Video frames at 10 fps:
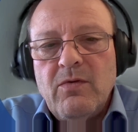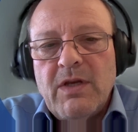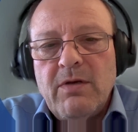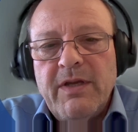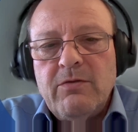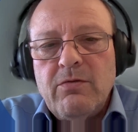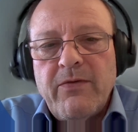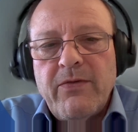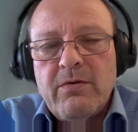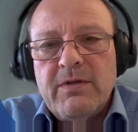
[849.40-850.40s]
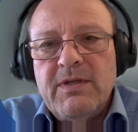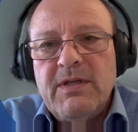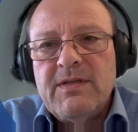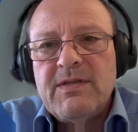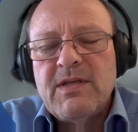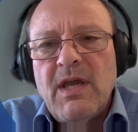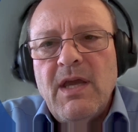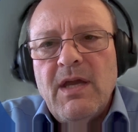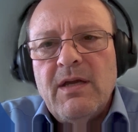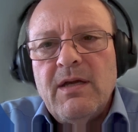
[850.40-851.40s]
regulatory authorities
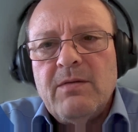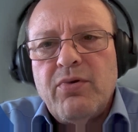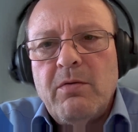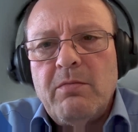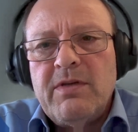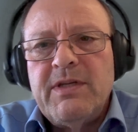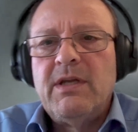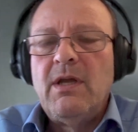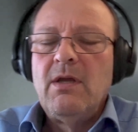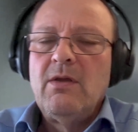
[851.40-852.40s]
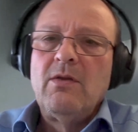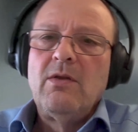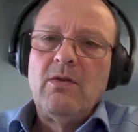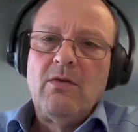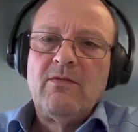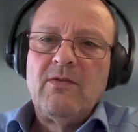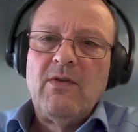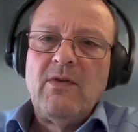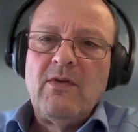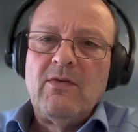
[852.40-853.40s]
probably not
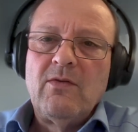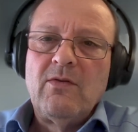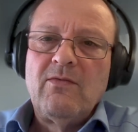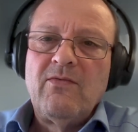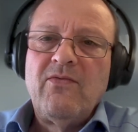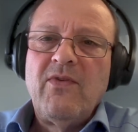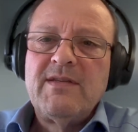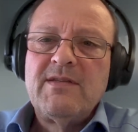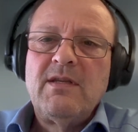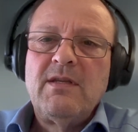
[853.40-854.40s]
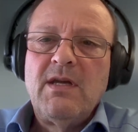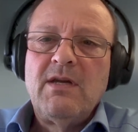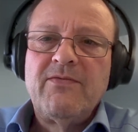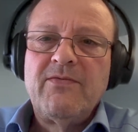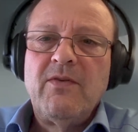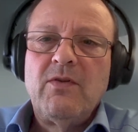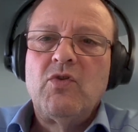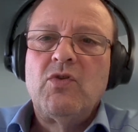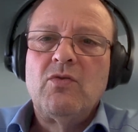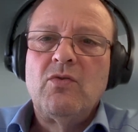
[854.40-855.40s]
fast enough
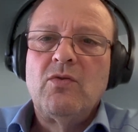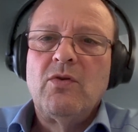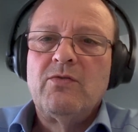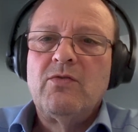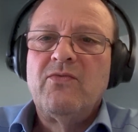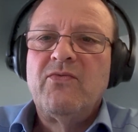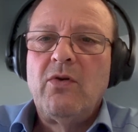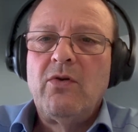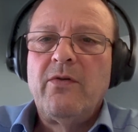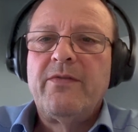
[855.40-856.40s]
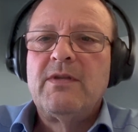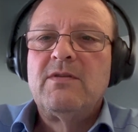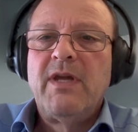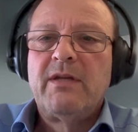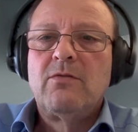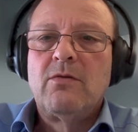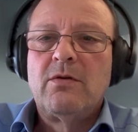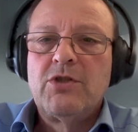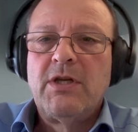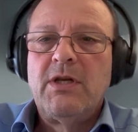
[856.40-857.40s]
to follow the
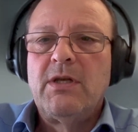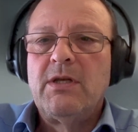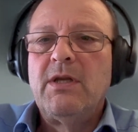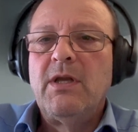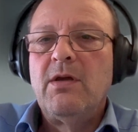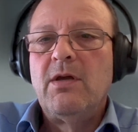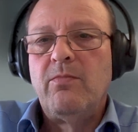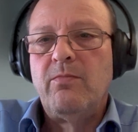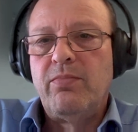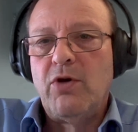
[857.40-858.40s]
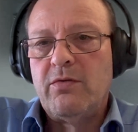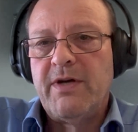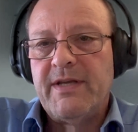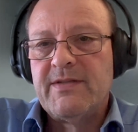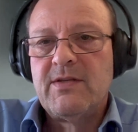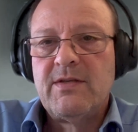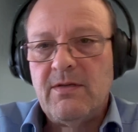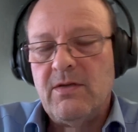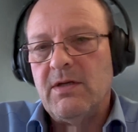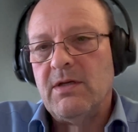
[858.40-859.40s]
technological progress
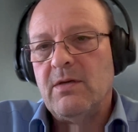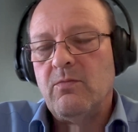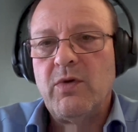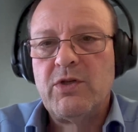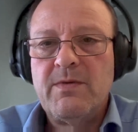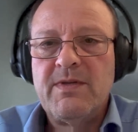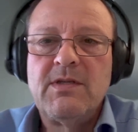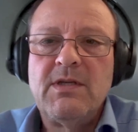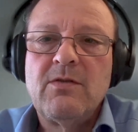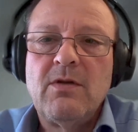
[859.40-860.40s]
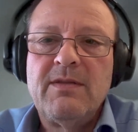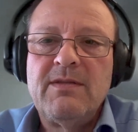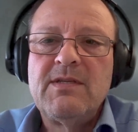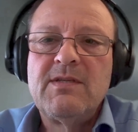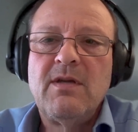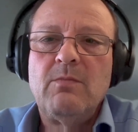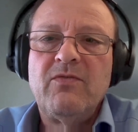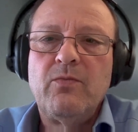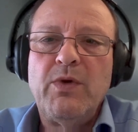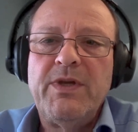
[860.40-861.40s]
which we see. So at this time,
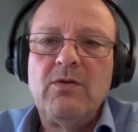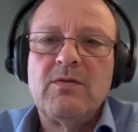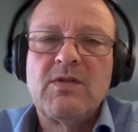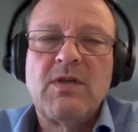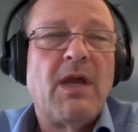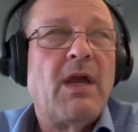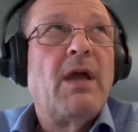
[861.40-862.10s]
if we use